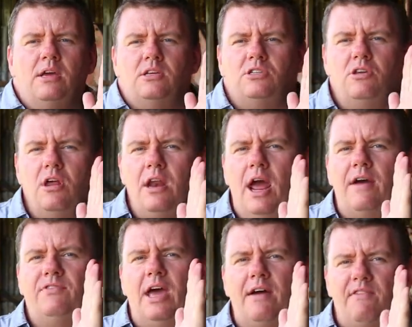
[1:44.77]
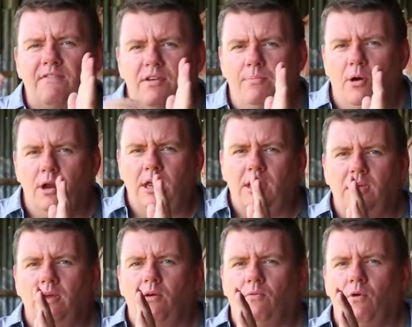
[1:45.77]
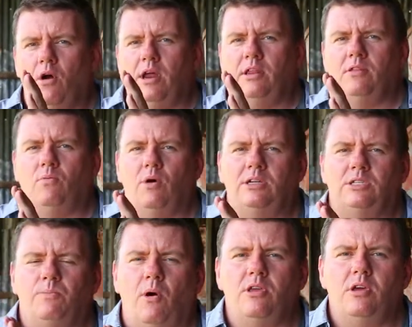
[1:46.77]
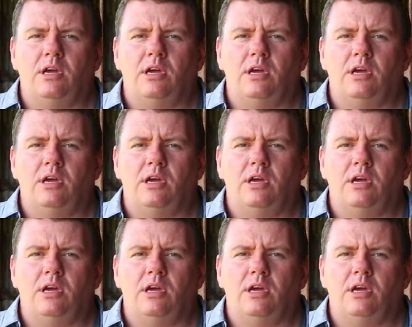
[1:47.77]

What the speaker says: So you don't have to have everybody right in the one spot.